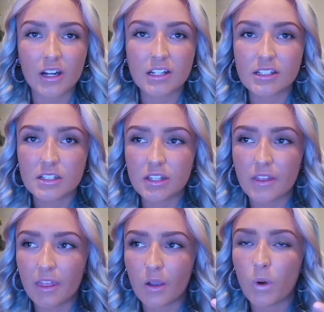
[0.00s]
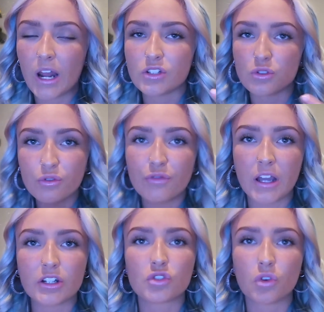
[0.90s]
on at Disney that like when I do
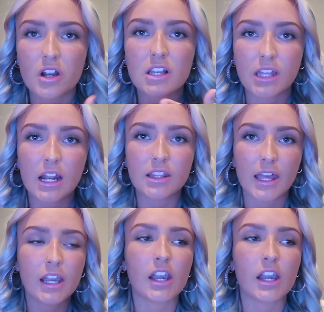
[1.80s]
find a shortcut that I like,